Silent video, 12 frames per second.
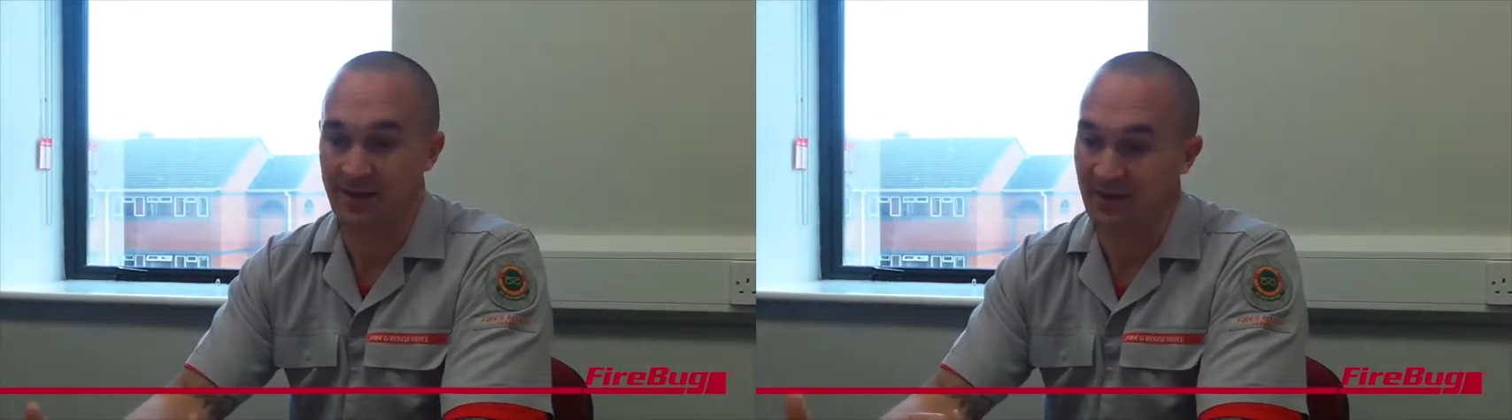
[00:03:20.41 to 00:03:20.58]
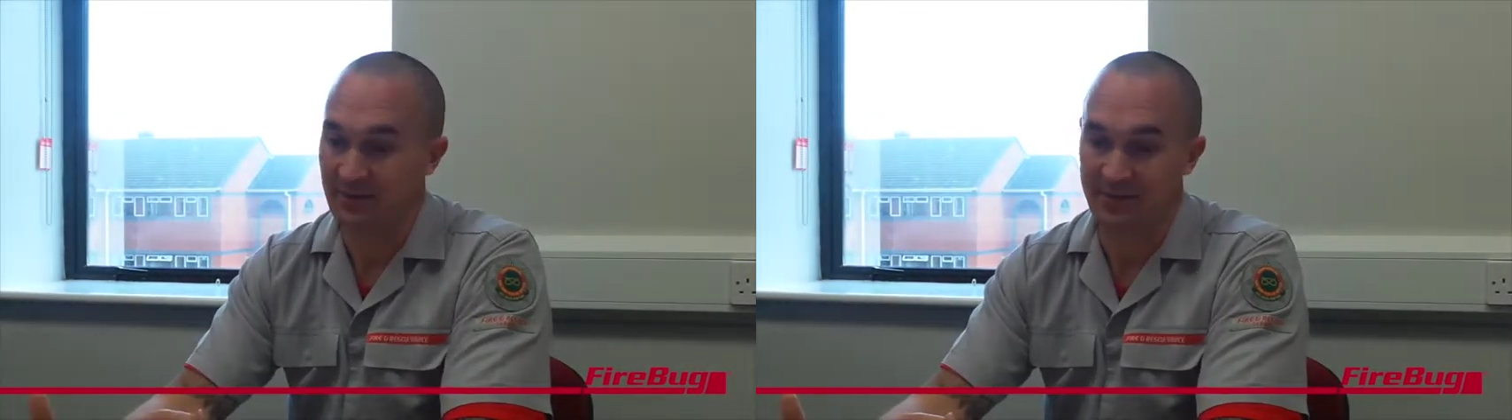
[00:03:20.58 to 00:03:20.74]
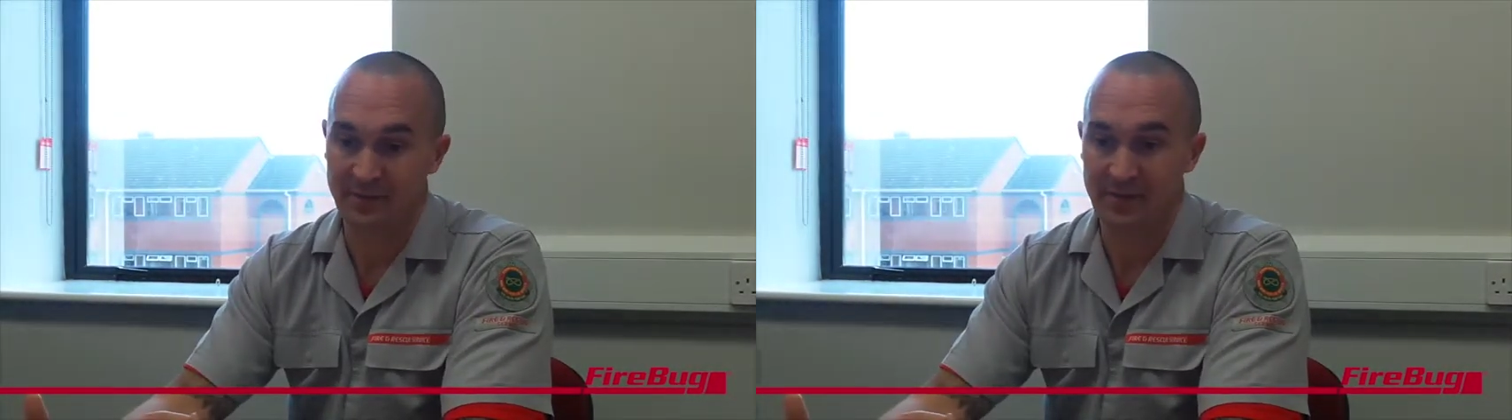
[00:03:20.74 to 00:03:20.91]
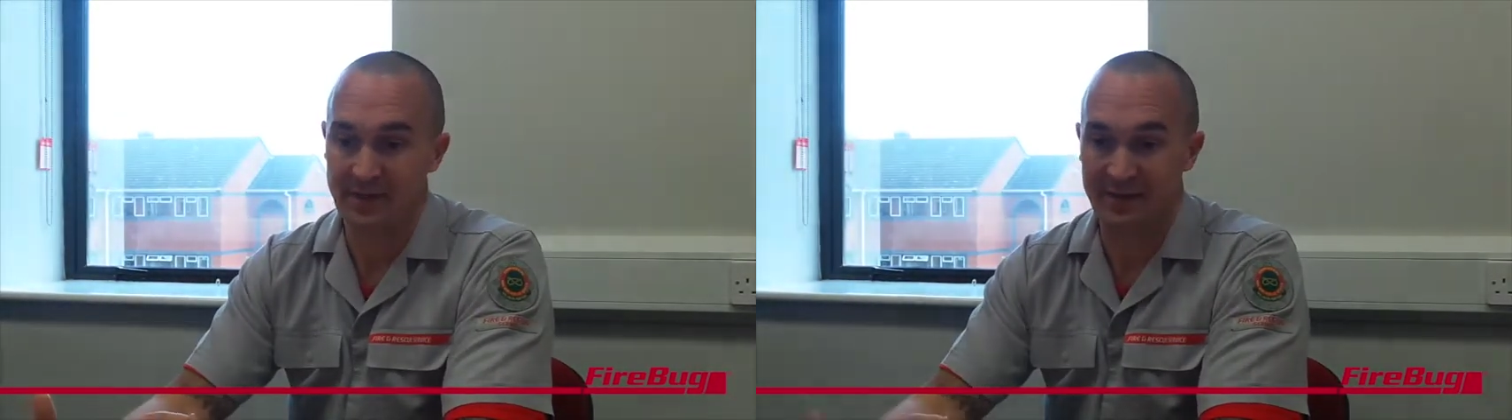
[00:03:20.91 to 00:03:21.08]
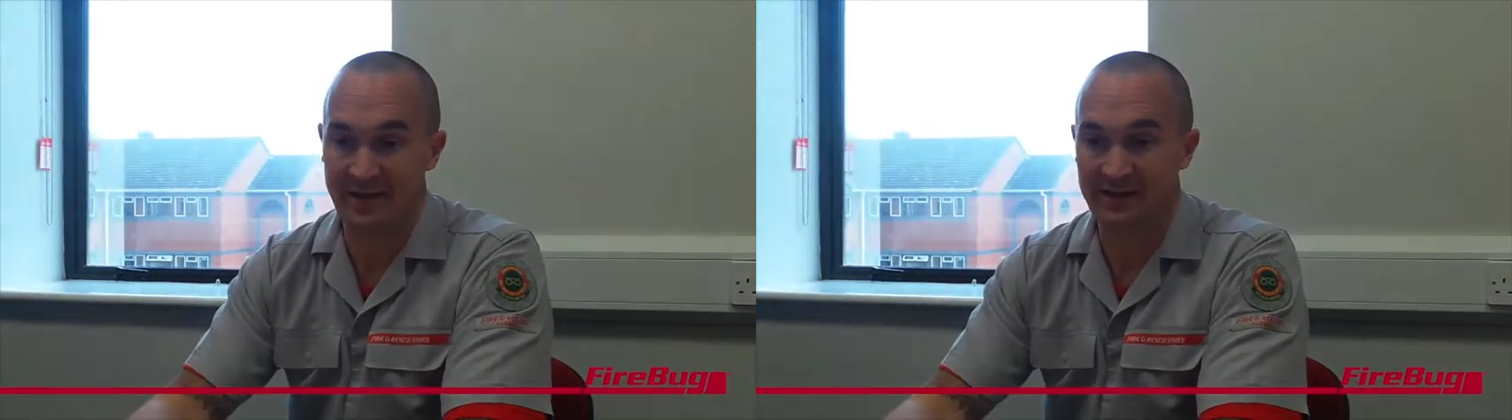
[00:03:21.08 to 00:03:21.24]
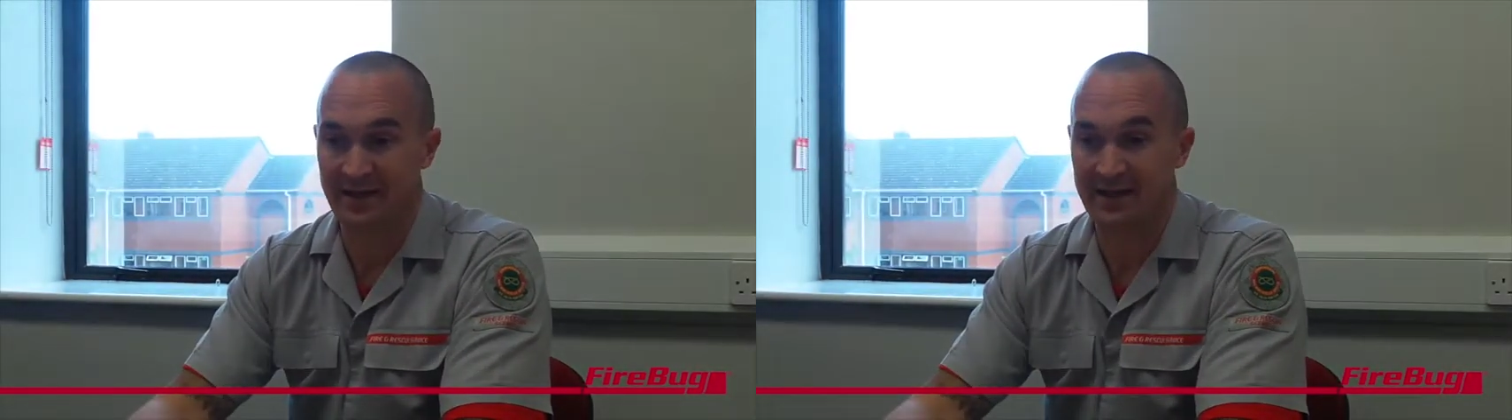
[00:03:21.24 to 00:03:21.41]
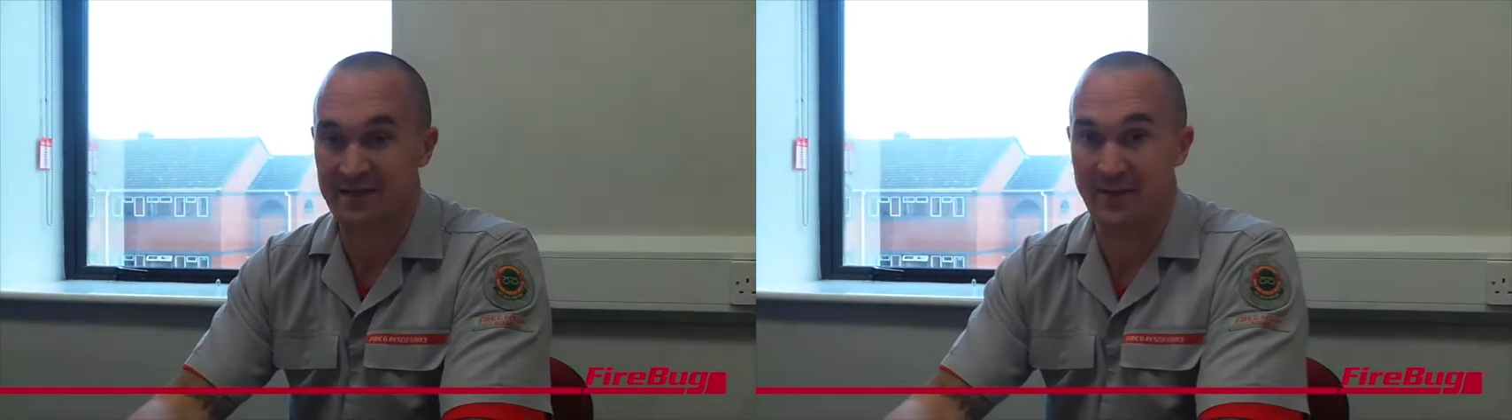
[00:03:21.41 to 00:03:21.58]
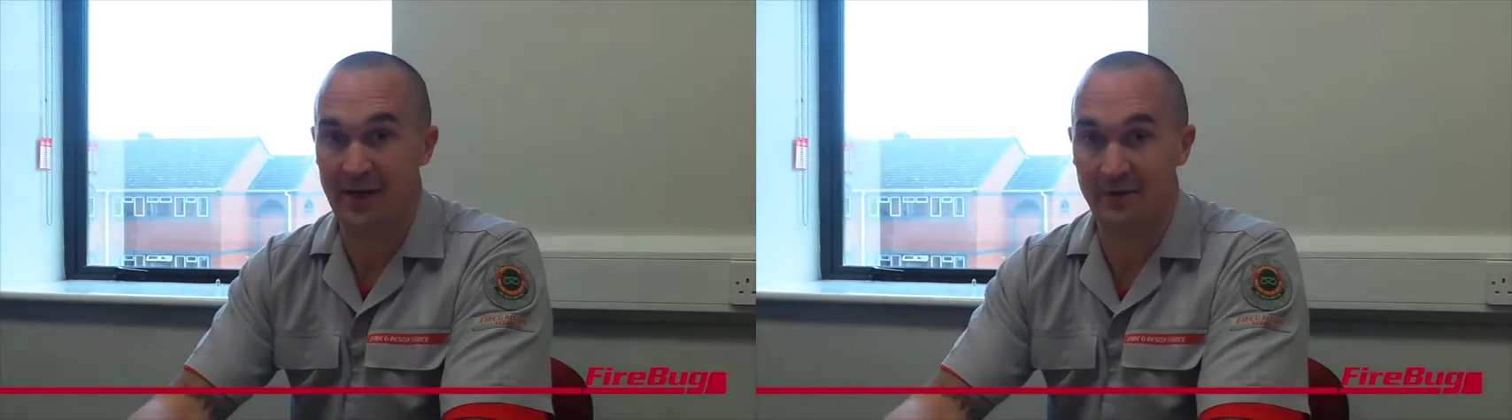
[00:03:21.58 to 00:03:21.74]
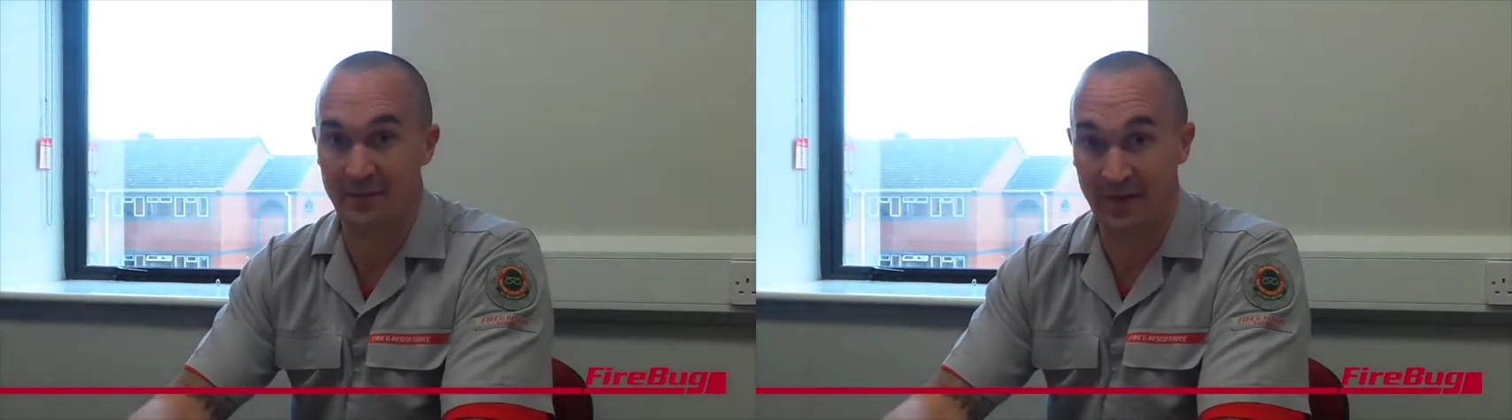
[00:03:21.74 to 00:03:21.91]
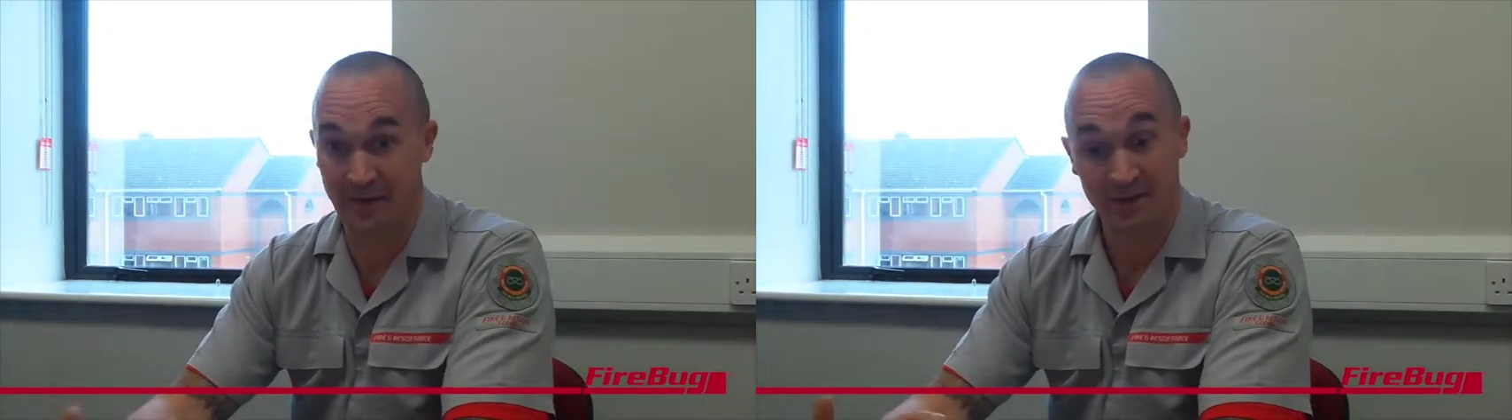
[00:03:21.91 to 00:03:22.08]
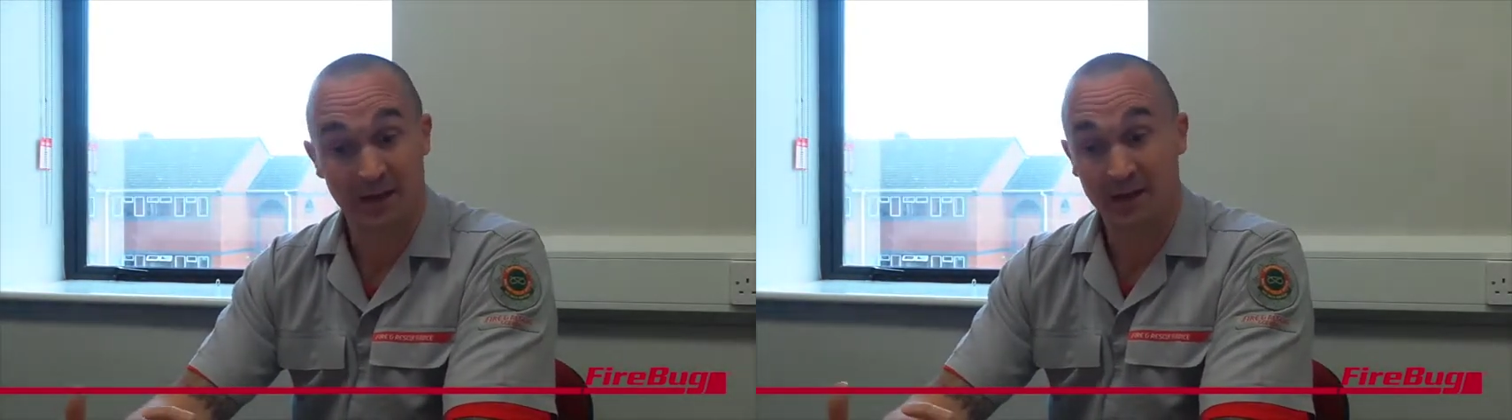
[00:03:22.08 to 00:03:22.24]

And for me, that's paramount.